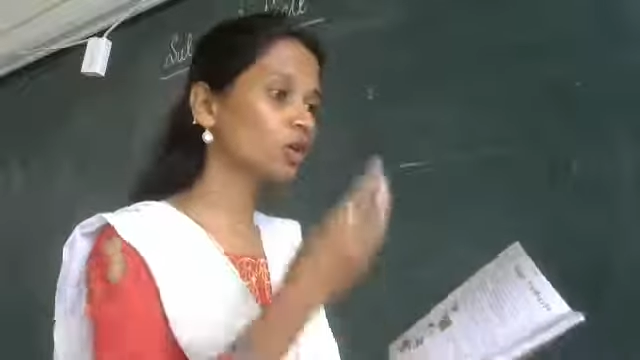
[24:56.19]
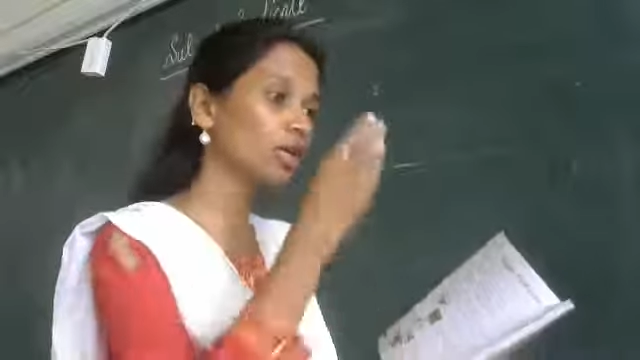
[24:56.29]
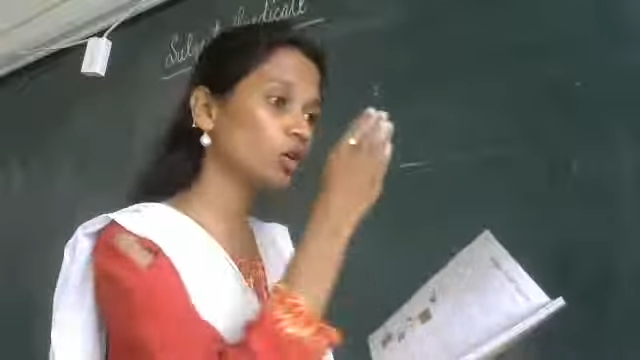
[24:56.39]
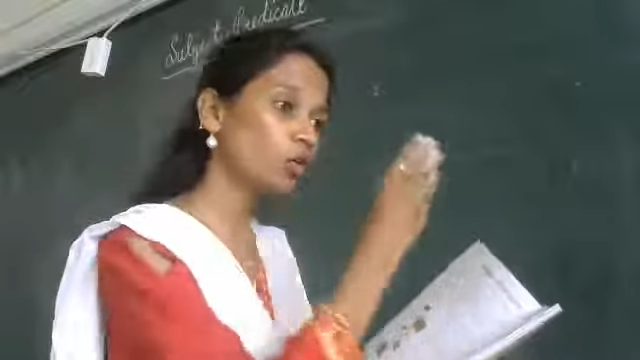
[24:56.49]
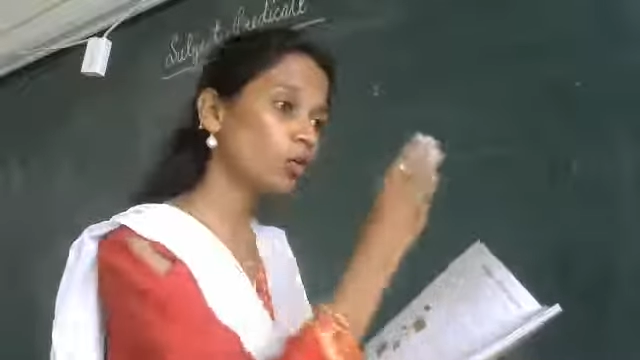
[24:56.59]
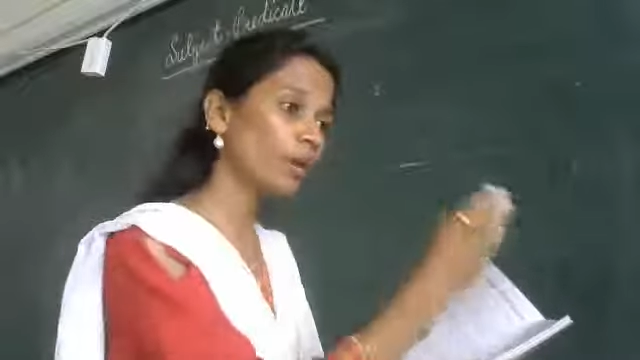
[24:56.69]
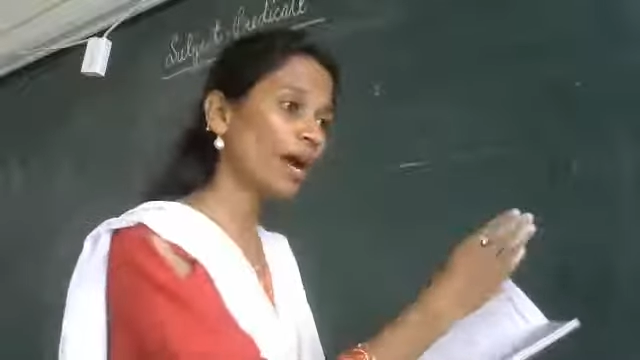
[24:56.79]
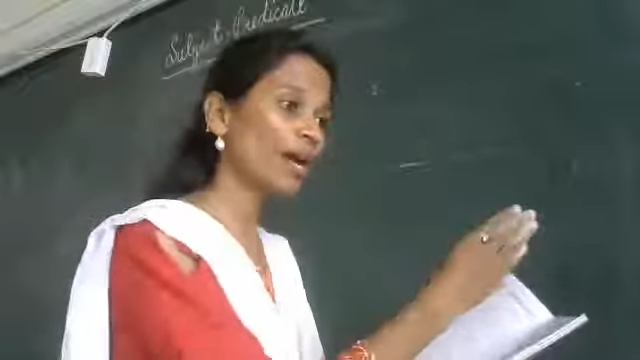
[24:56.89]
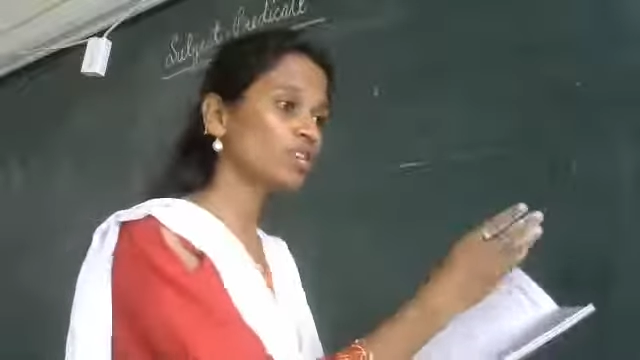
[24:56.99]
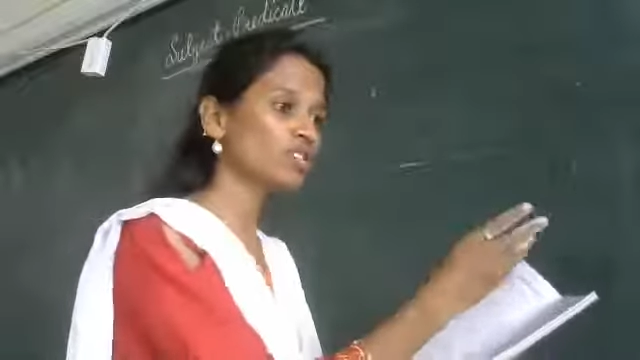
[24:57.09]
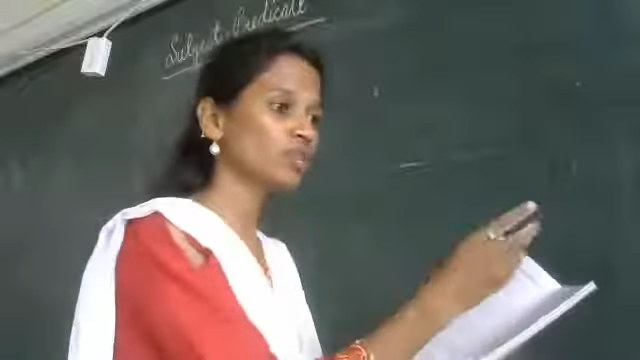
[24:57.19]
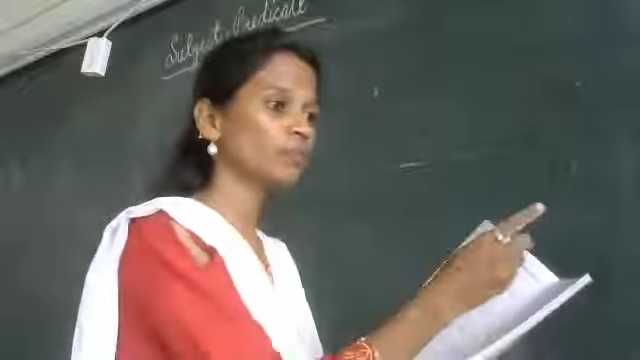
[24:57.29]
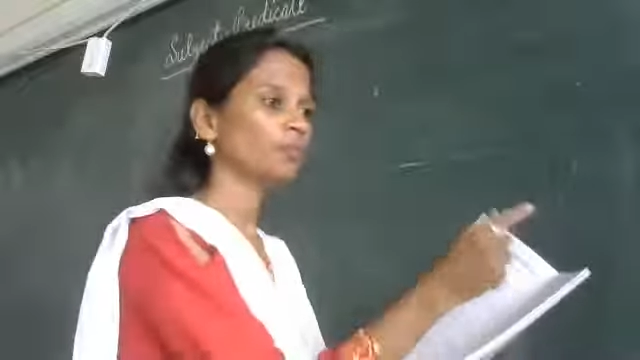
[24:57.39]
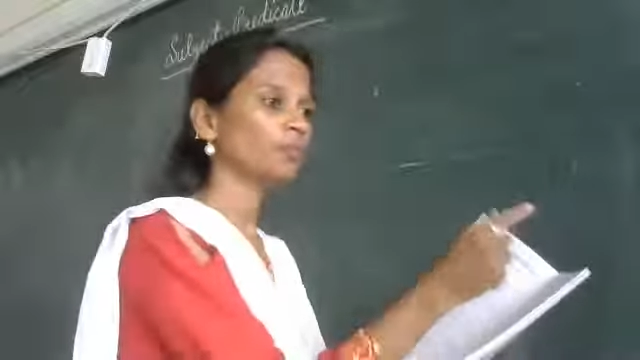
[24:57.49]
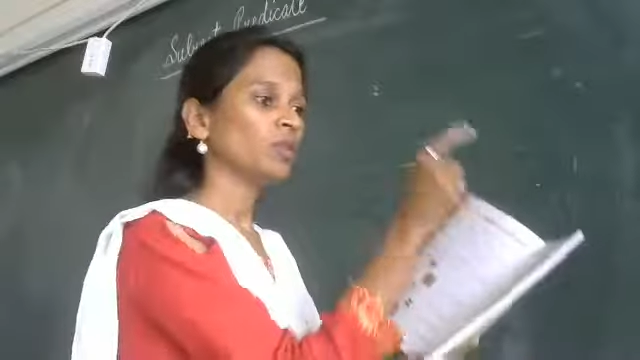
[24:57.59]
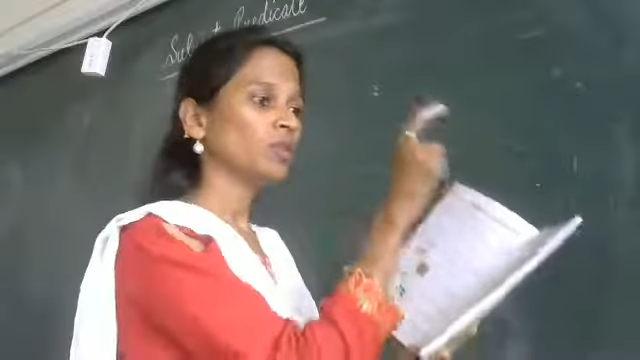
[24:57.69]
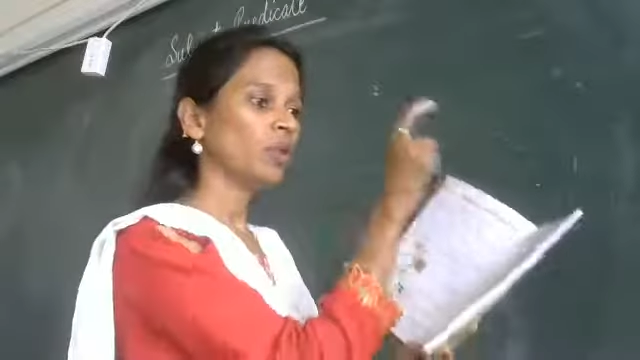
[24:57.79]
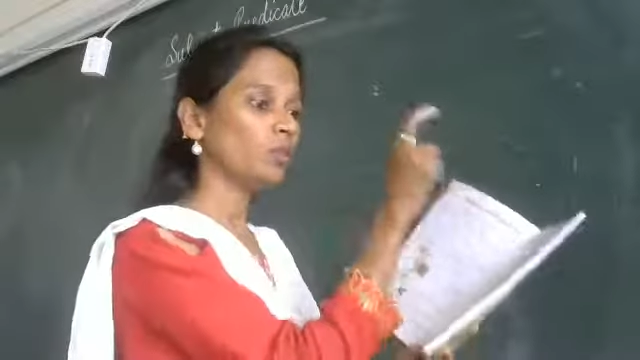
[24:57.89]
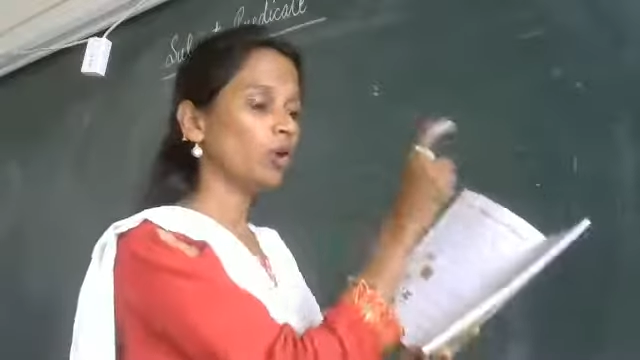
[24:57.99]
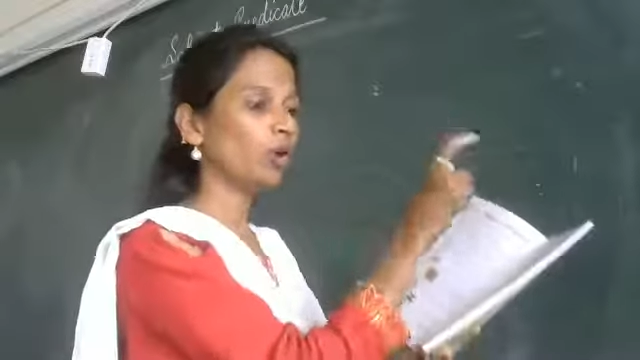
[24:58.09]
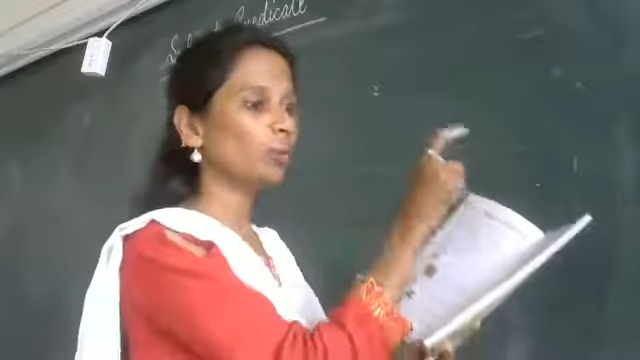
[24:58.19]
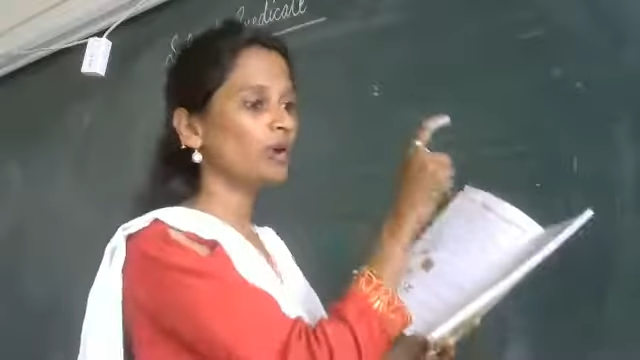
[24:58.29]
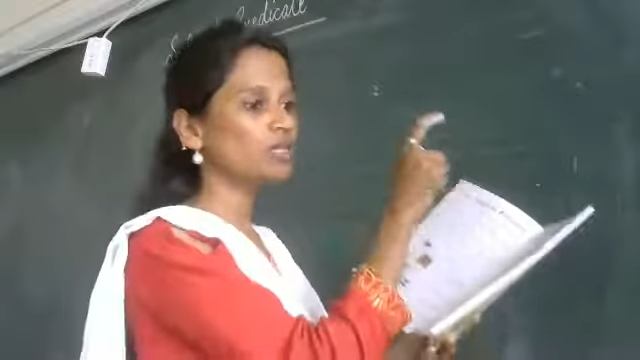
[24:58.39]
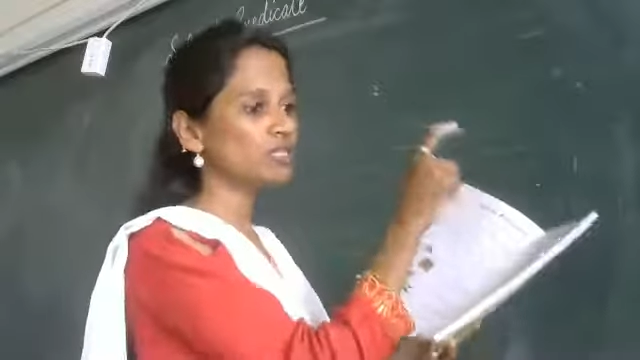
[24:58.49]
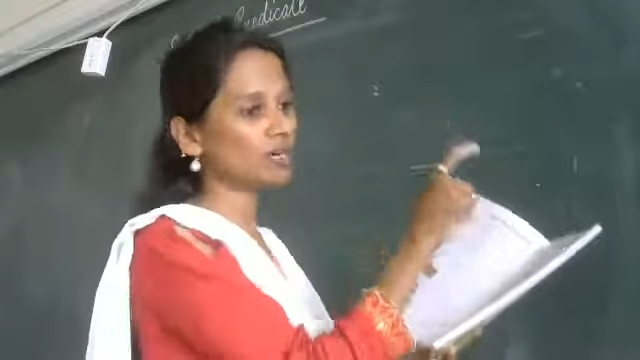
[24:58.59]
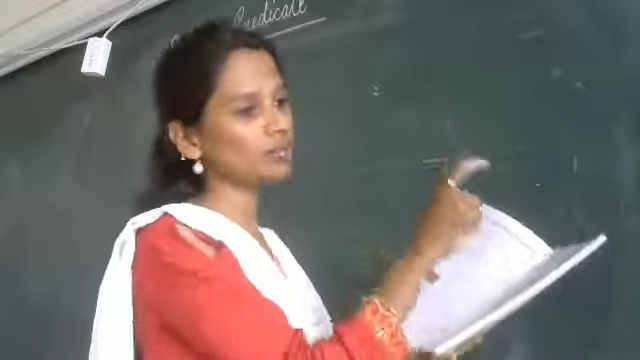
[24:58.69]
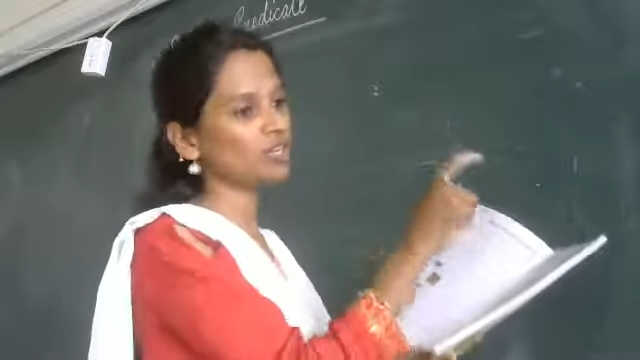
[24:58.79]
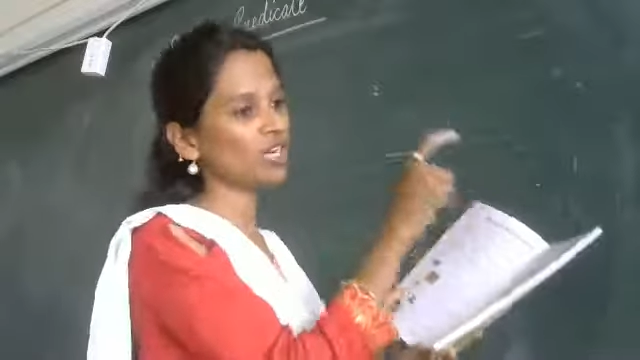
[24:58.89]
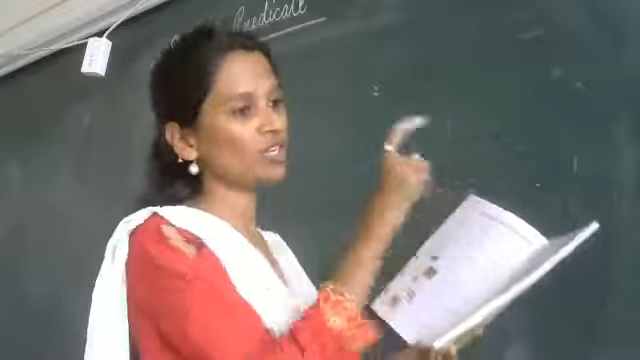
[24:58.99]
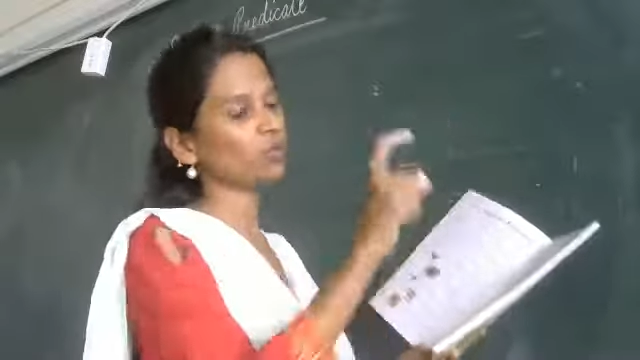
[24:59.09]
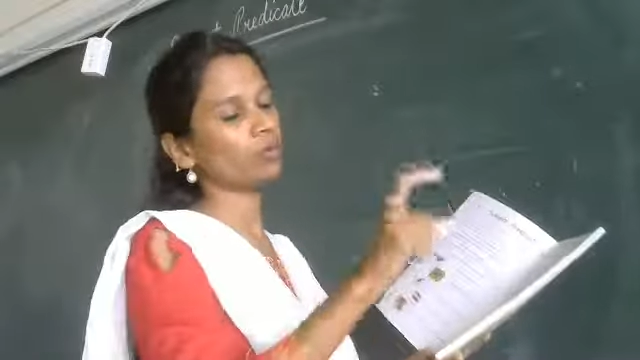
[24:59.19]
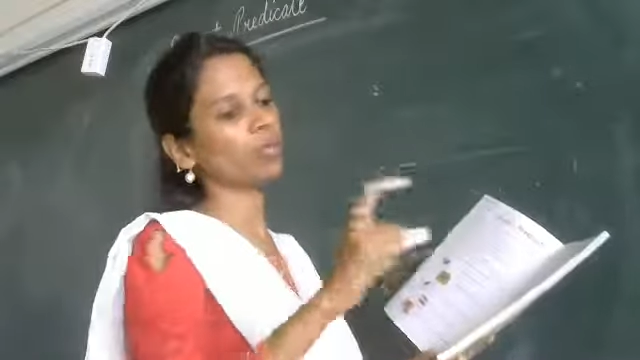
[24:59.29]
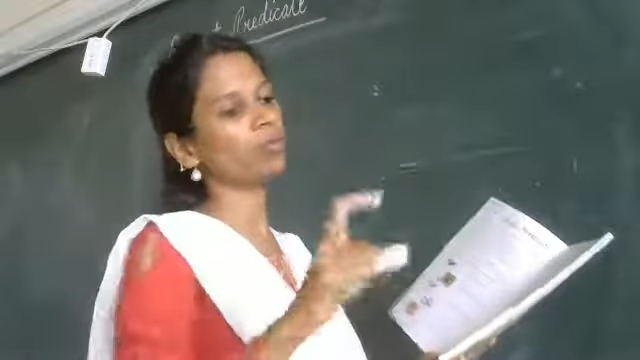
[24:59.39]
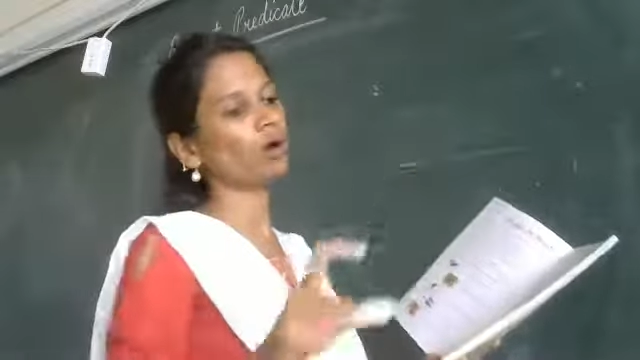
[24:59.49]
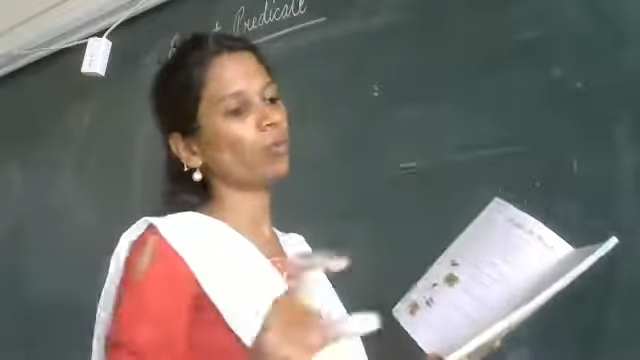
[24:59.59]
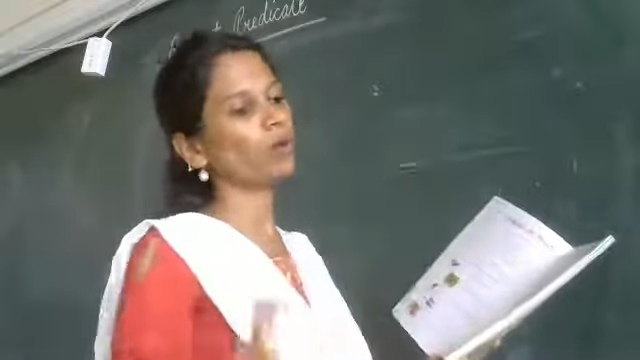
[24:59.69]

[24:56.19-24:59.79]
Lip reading: You need to match the proper subject with the